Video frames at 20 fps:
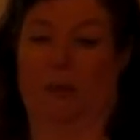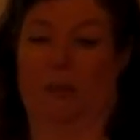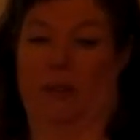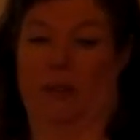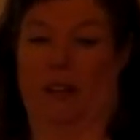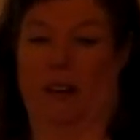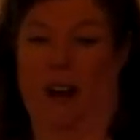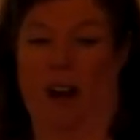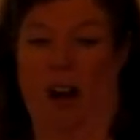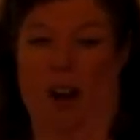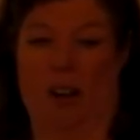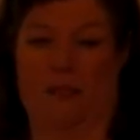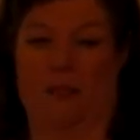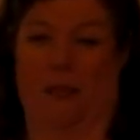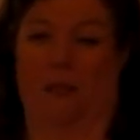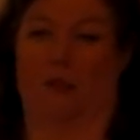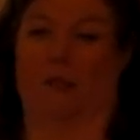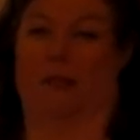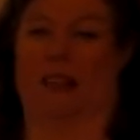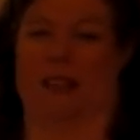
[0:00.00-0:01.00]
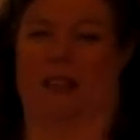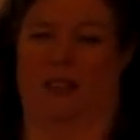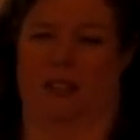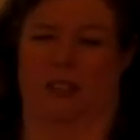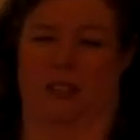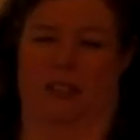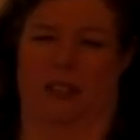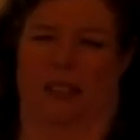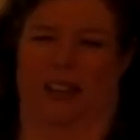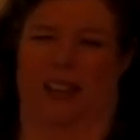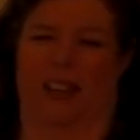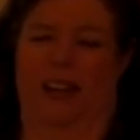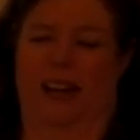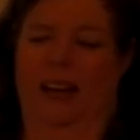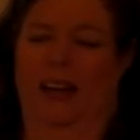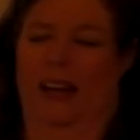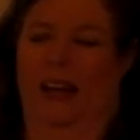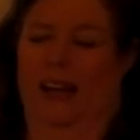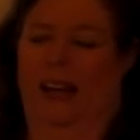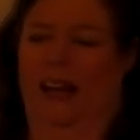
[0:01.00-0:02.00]
but the nonverbal messages sent.
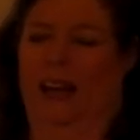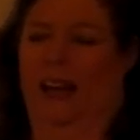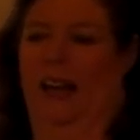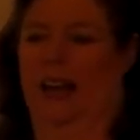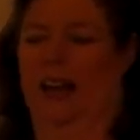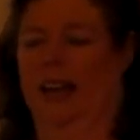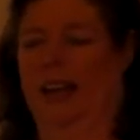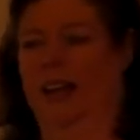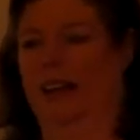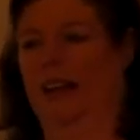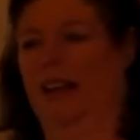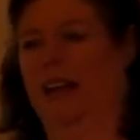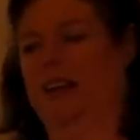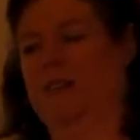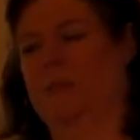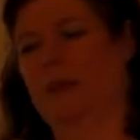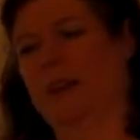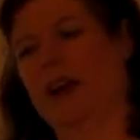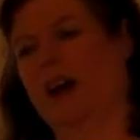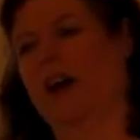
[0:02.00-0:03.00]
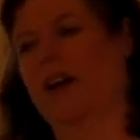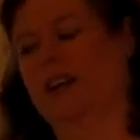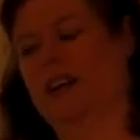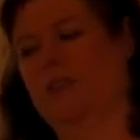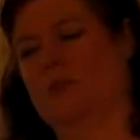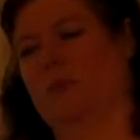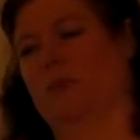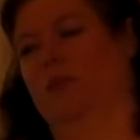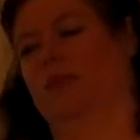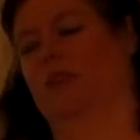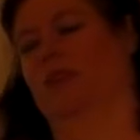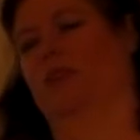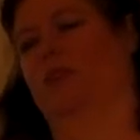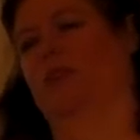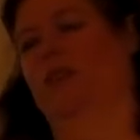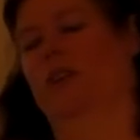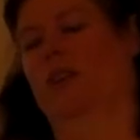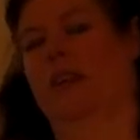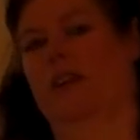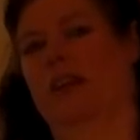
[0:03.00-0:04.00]
And to be honest with
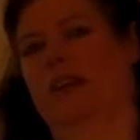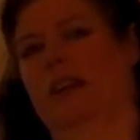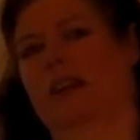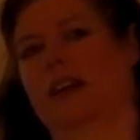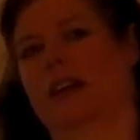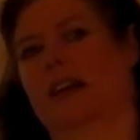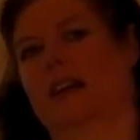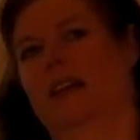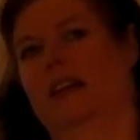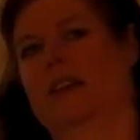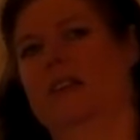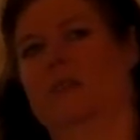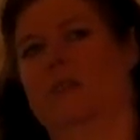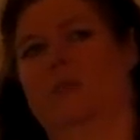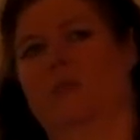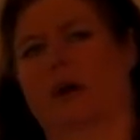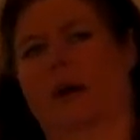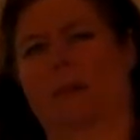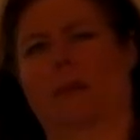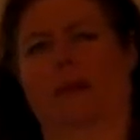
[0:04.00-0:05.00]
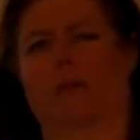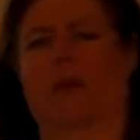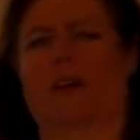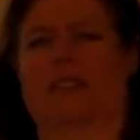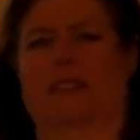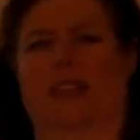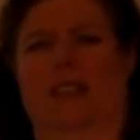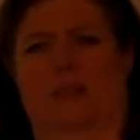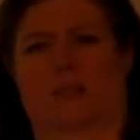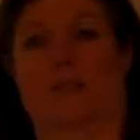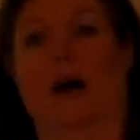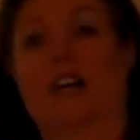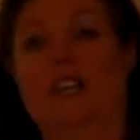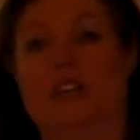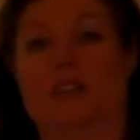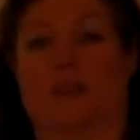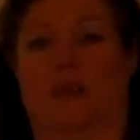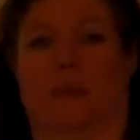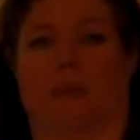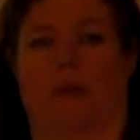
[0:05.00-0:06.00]
you, this probably wasn't as
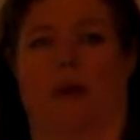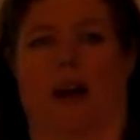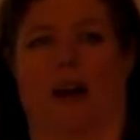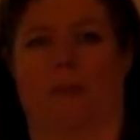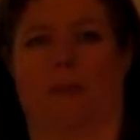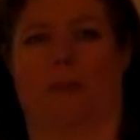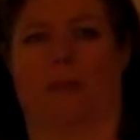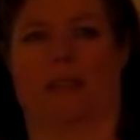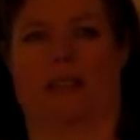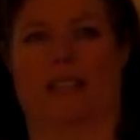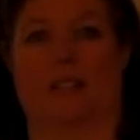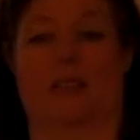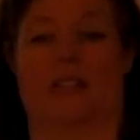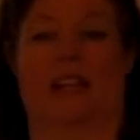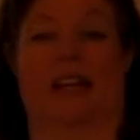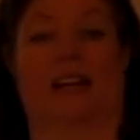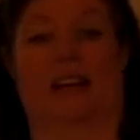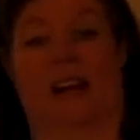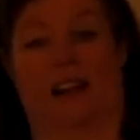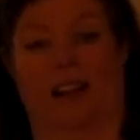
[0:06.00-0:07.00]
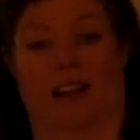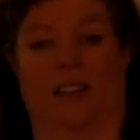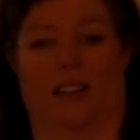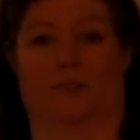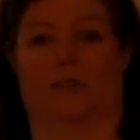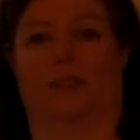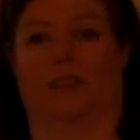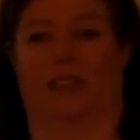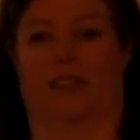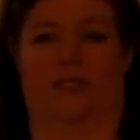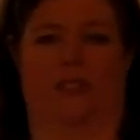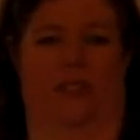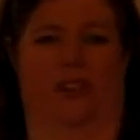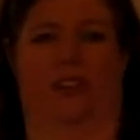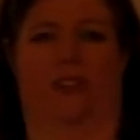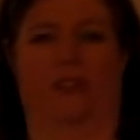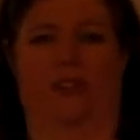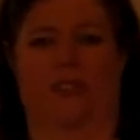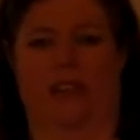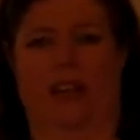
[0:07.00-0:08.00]
much of a problem until technology was
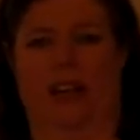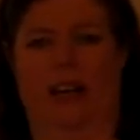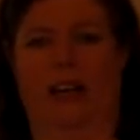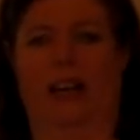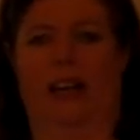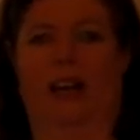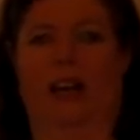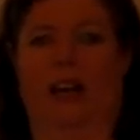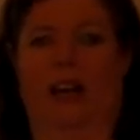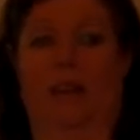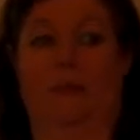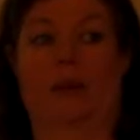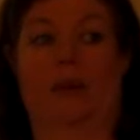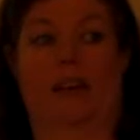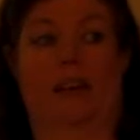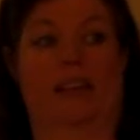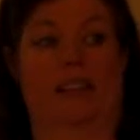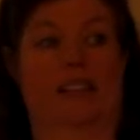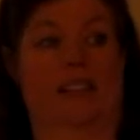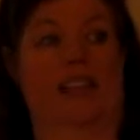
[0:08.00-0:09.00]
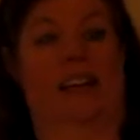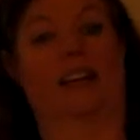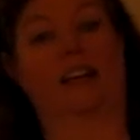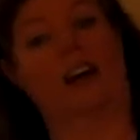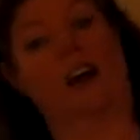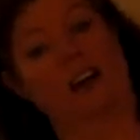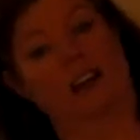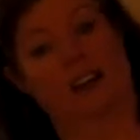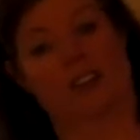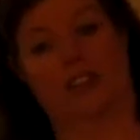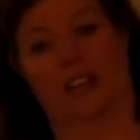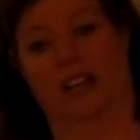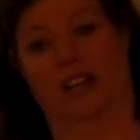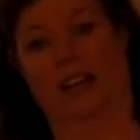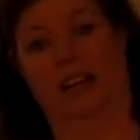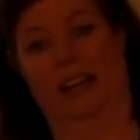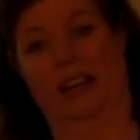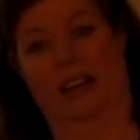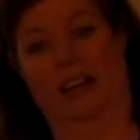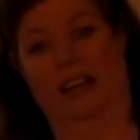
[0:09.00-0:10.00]
introduced. Because
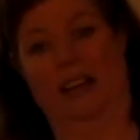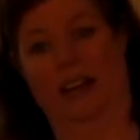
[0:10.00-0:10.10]
technology,